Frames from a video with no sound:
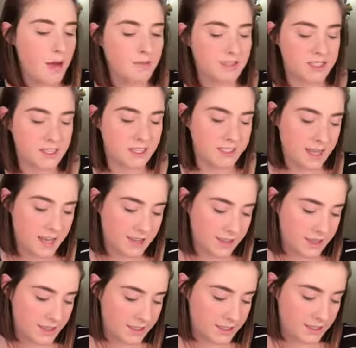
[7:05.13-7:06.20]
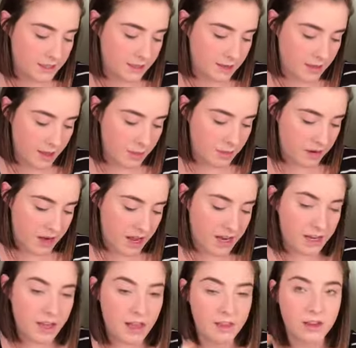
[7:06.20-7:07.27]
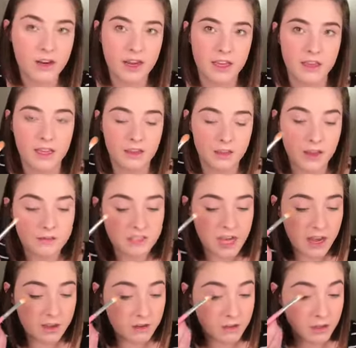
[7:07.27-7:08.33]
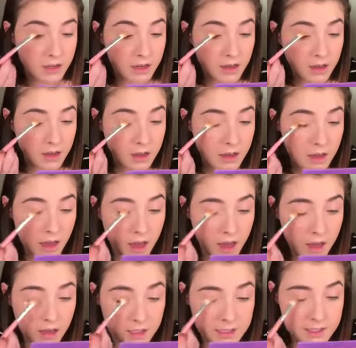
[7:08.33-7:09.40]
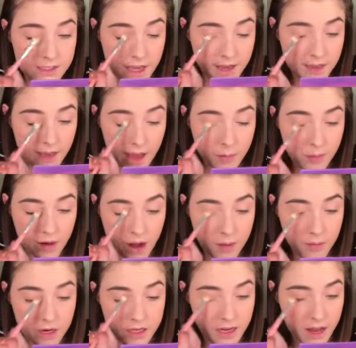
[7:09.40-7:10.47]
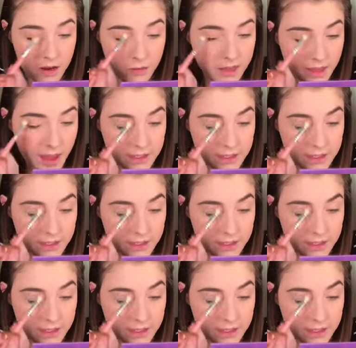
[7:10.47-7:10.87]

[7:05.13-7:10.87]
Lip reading: I'm just going to take this like banana color in the Love Child and set that primer down.